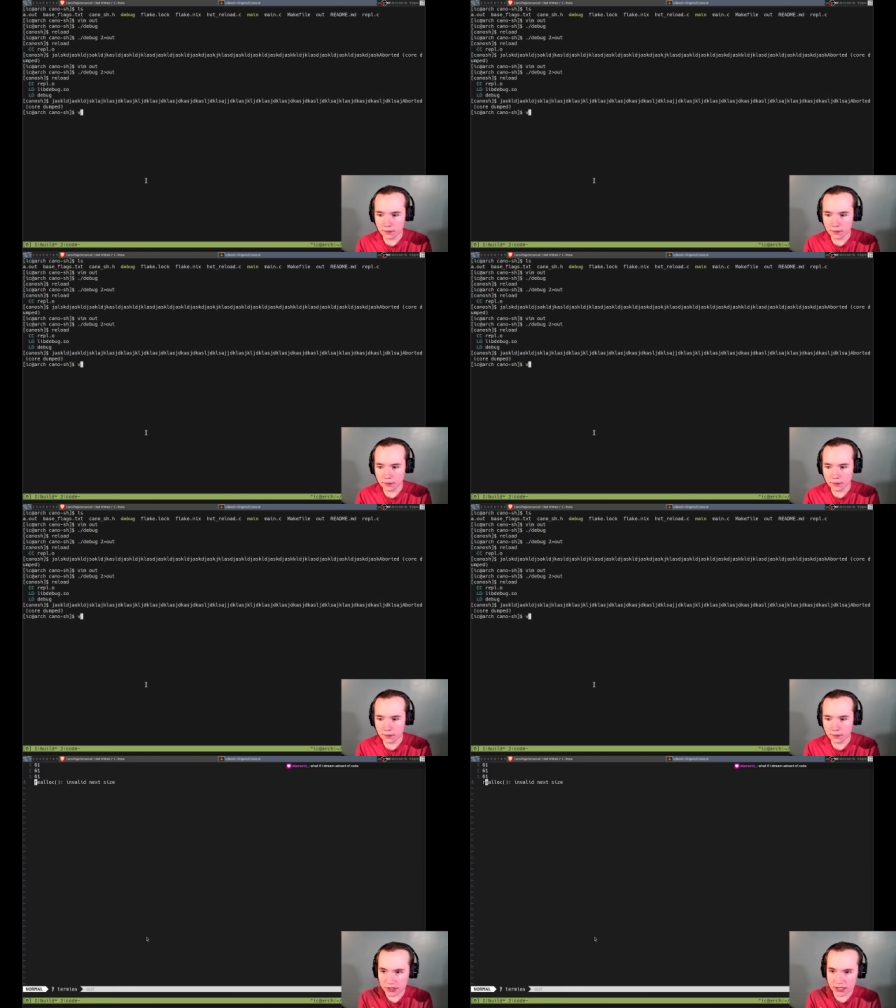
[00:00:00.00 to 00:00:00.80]

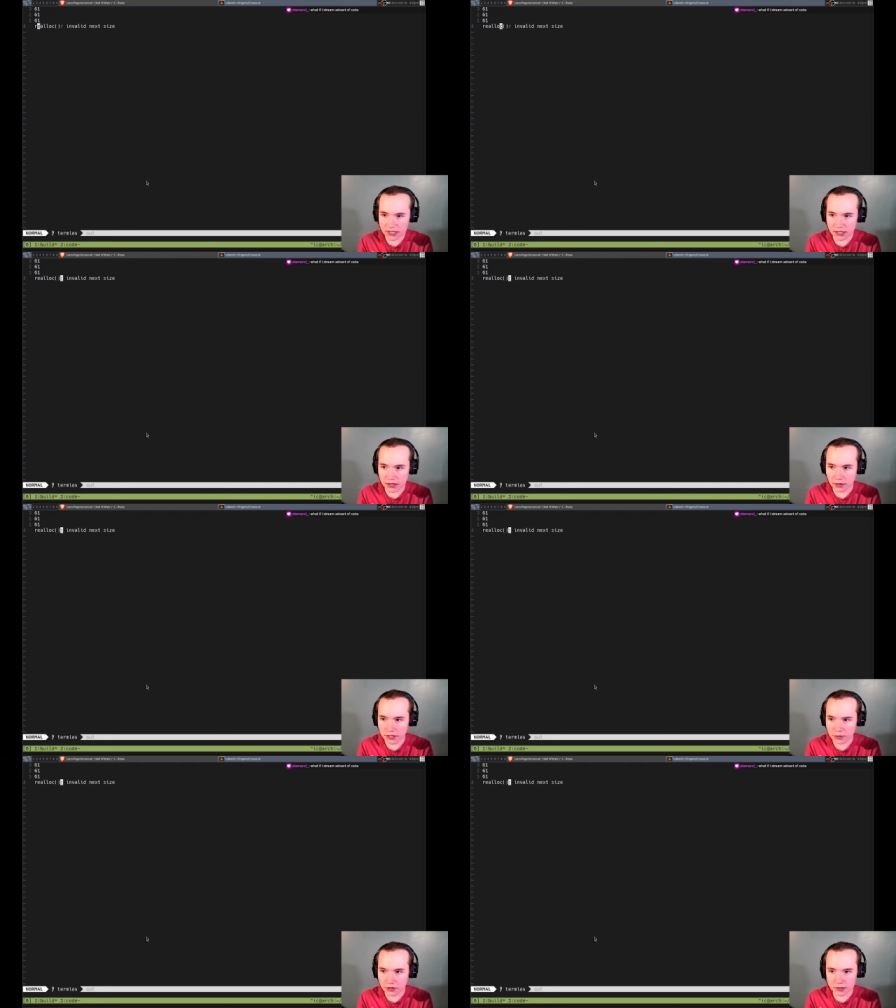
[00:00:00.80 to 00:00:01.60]
61, 60. All right,
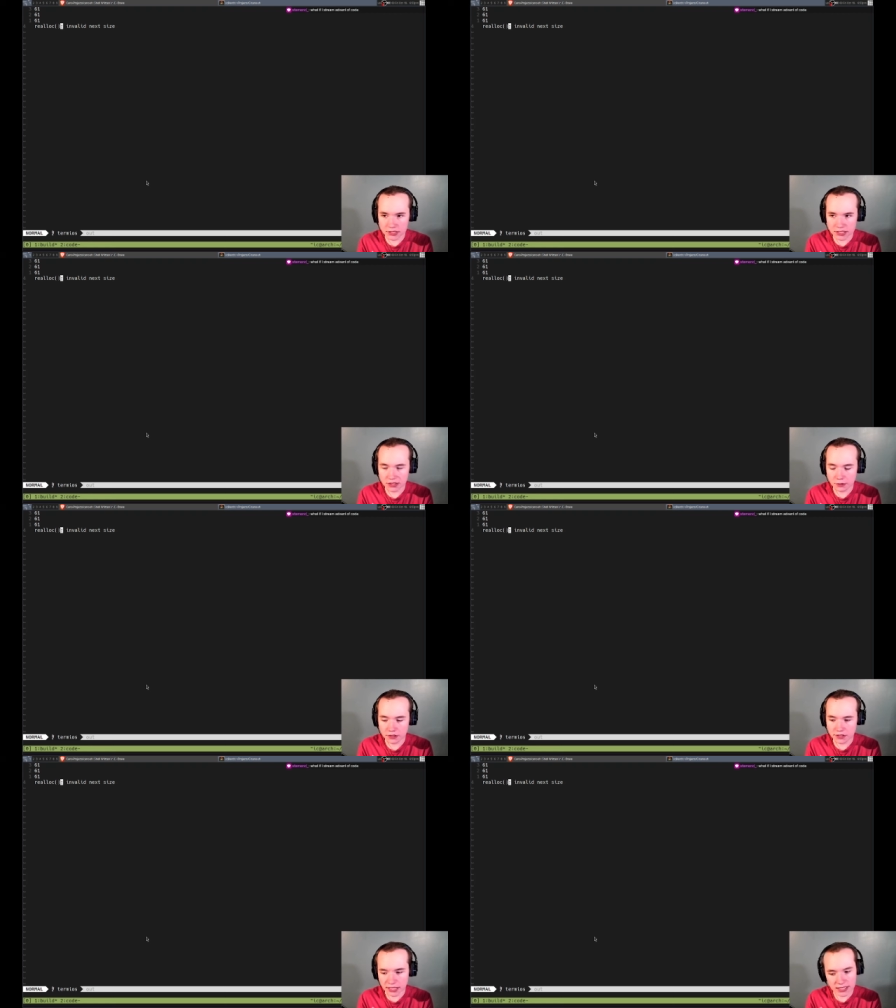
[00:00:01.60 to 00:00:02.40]
so it's always 61.
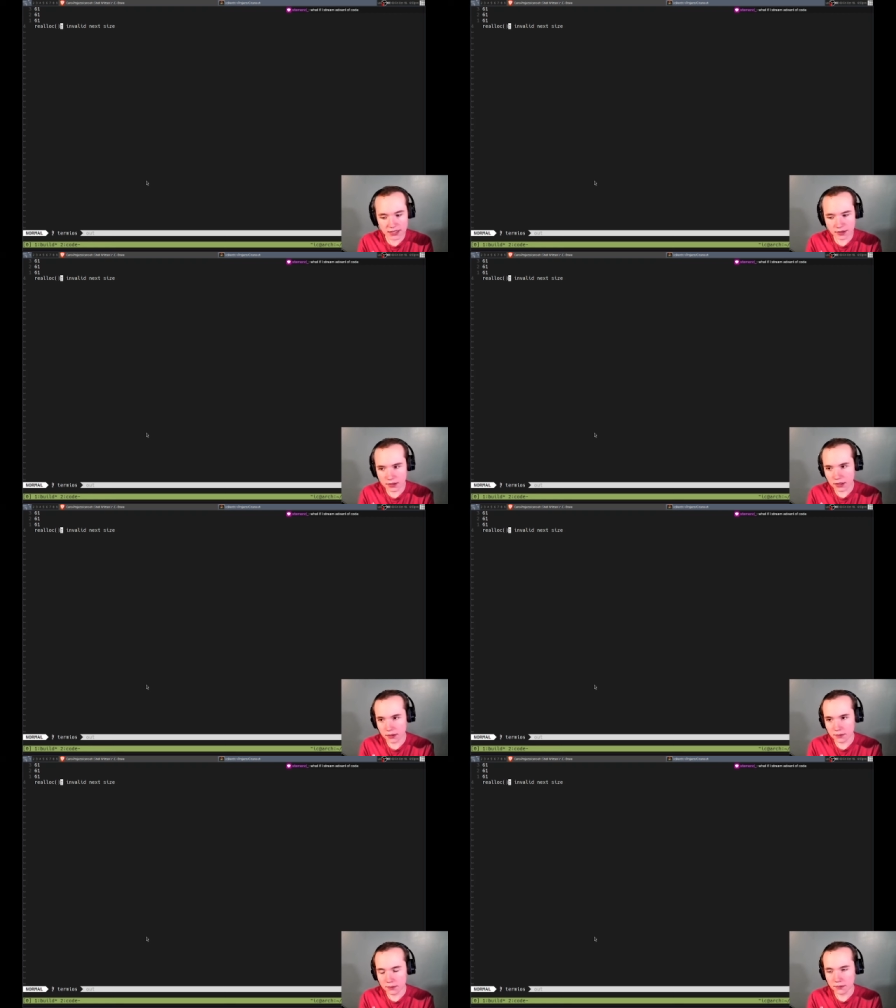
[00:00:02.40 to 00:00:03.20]
So that
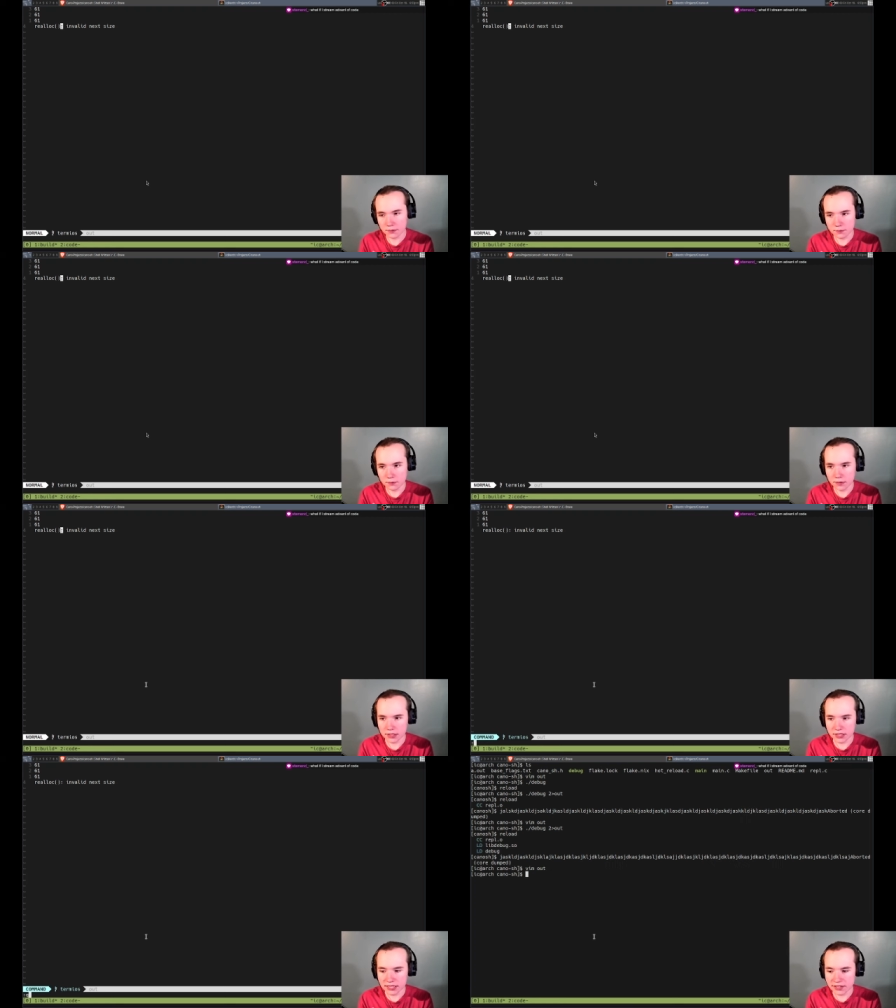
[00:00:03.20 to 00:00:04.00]

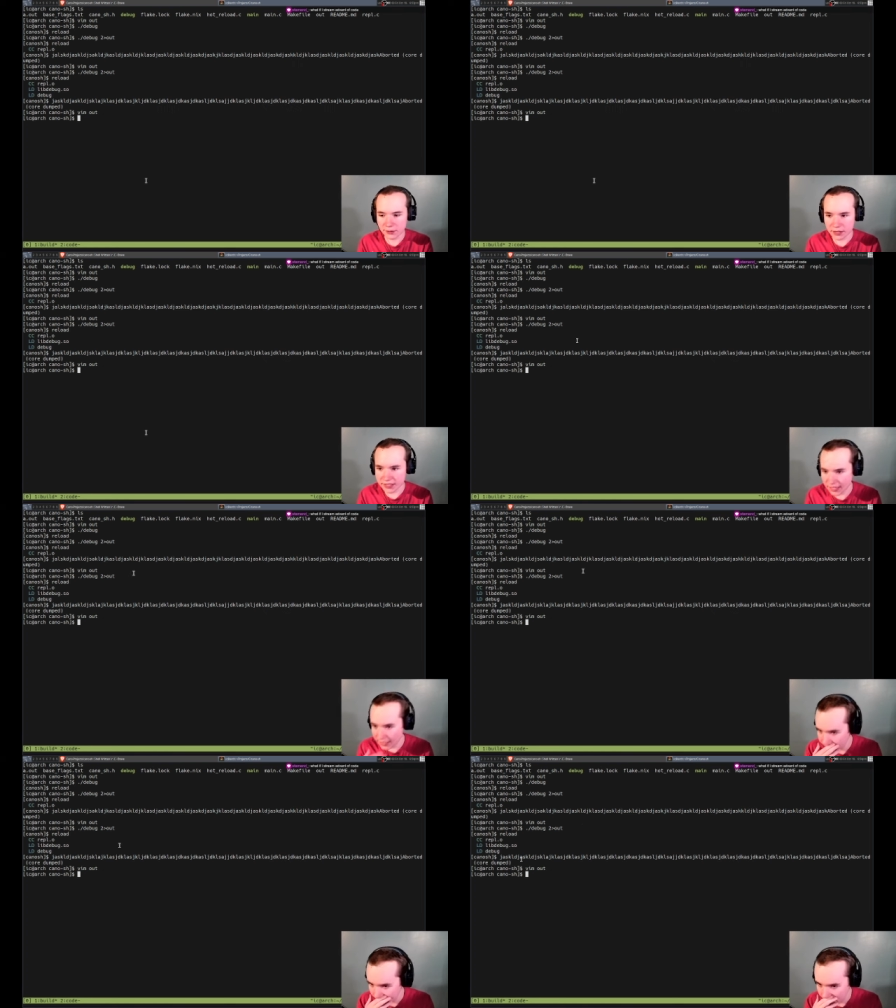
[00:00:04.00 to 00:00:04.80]
actually is the right
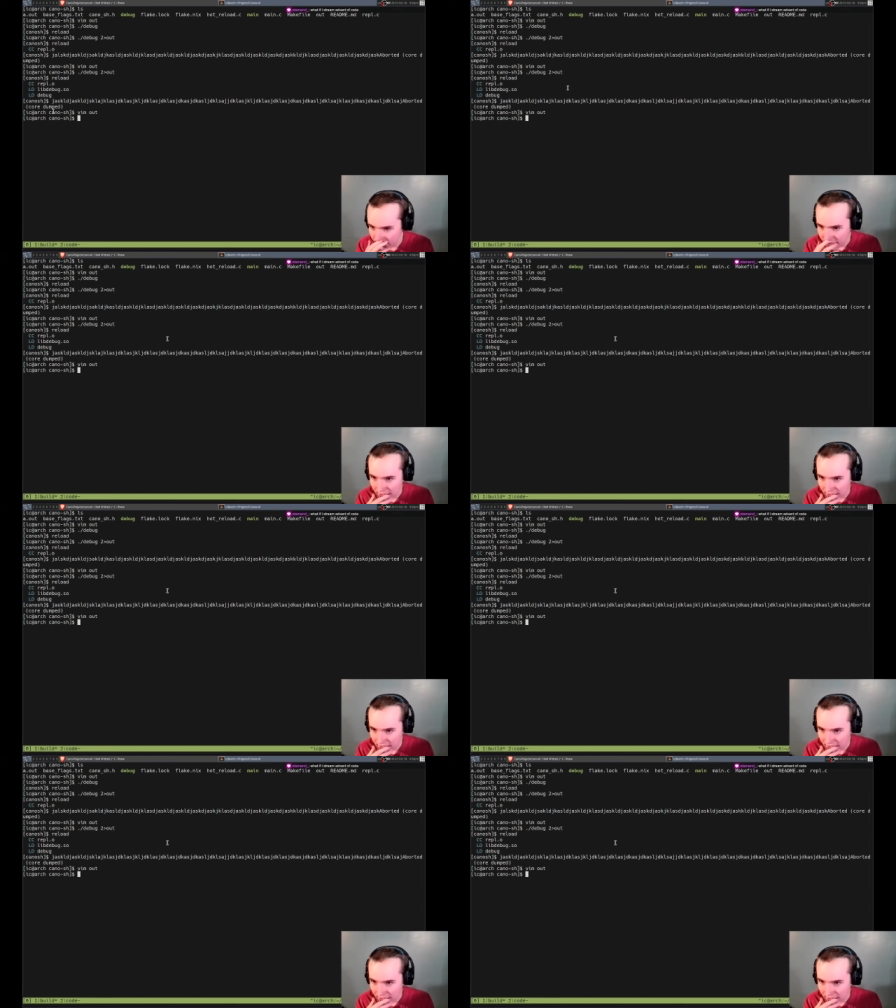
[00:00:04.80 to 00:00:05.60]
size. I should
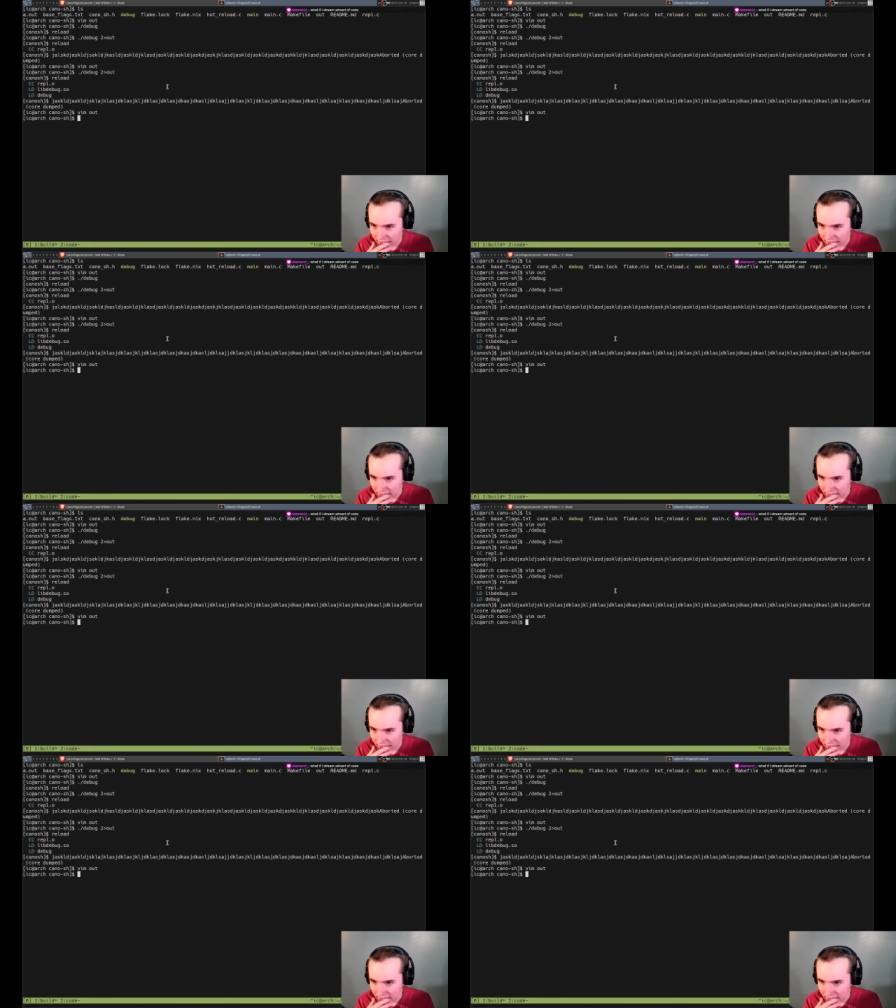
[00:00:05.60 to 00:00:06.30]
have checked that actually.